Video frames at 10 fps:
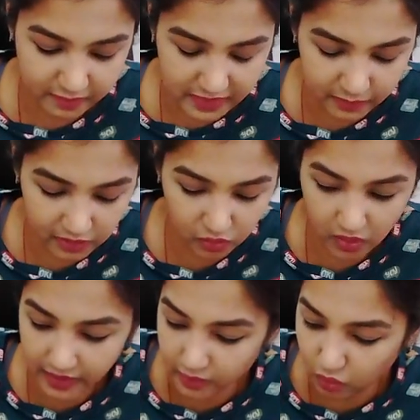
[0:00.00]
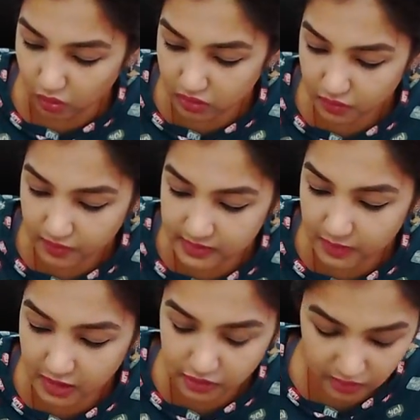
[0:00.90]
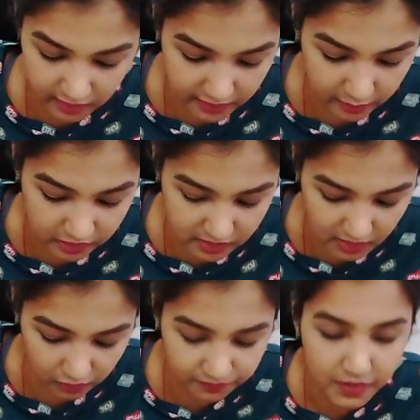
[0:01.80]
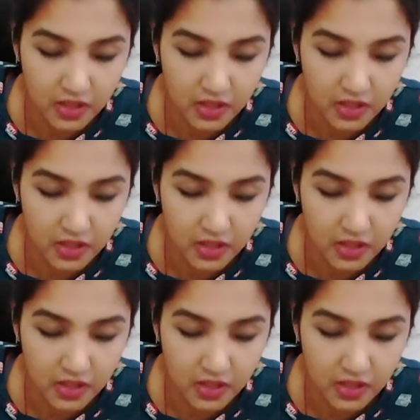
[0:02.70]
people who are involved. We're speaking to the Libra, so